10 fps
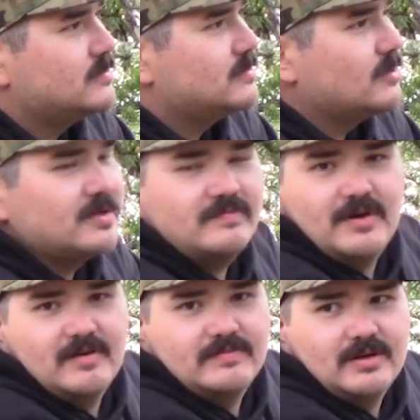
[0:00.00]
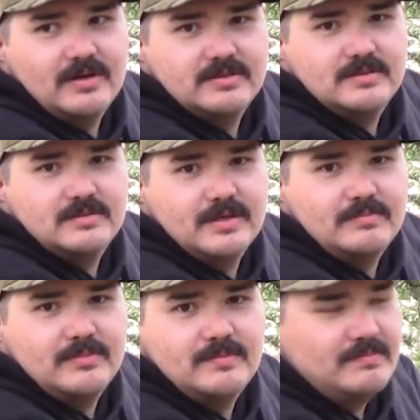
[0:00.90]
35 yards at
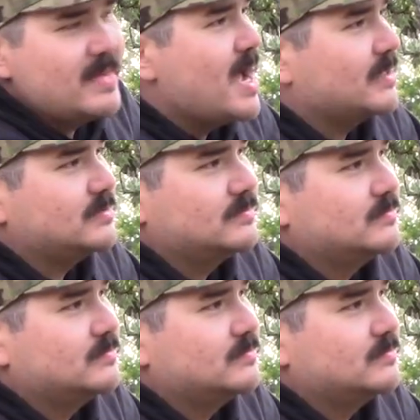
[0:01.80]
max.